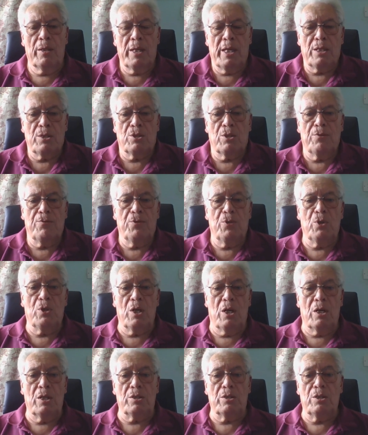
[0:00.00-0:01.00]
That's if you
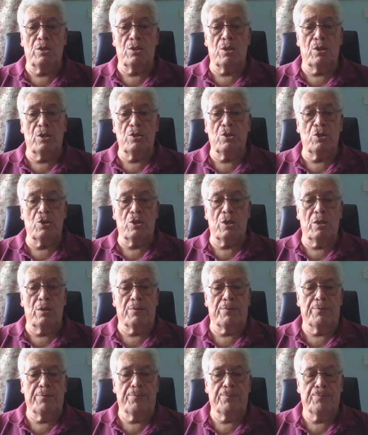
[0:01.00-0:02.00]
can't decide
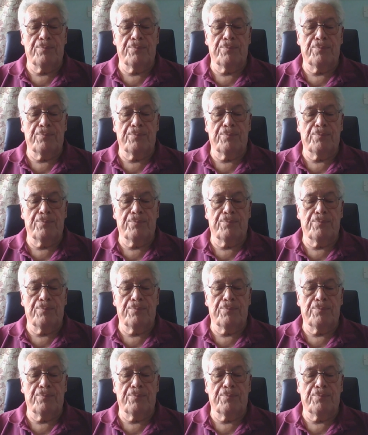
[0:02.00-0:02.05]
yourself.